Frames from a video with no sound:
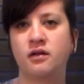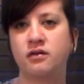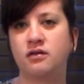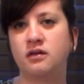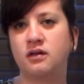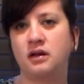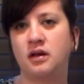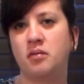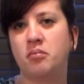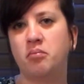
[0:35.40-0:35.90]

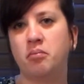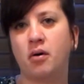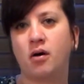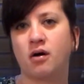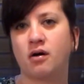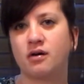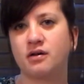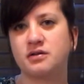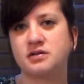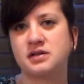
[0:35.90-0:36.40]
the
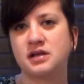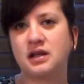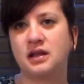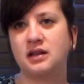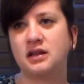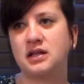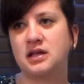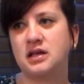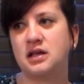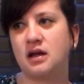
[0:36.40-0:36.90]
bars
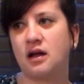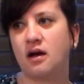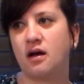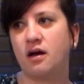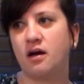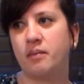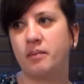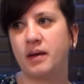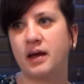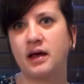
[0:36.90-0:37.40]
in the
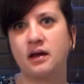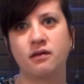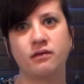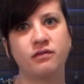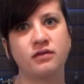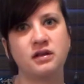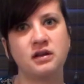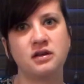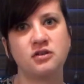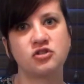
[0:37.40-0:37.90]
head
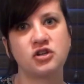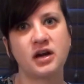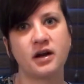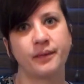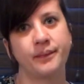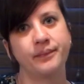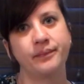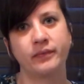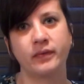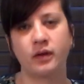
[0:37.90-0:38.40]
of the chair.
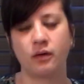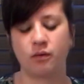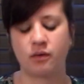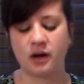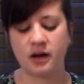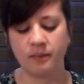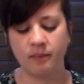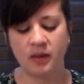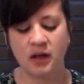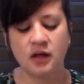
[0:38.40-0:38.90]

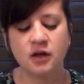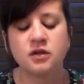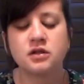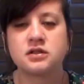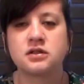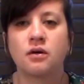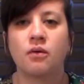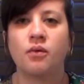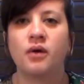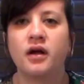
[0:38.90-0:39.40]
Okay,
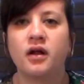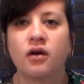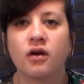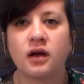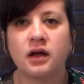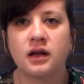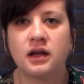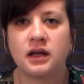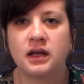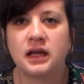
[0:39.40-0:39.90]
so what you're
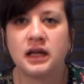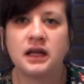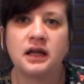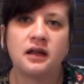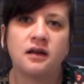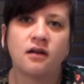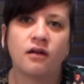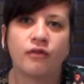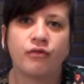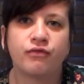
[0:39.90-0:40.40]
going to
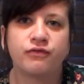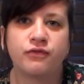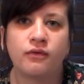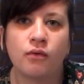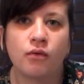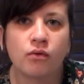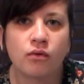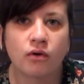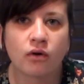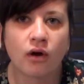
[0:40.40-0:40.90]
need
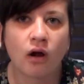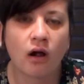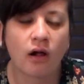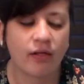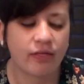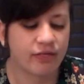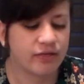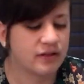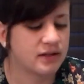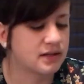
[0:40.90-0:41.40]
for
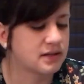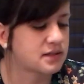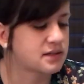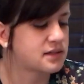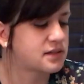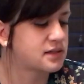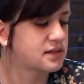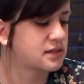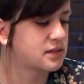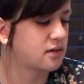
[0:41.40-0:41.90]

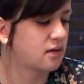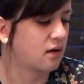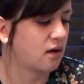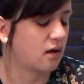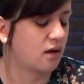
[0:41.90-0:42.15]
this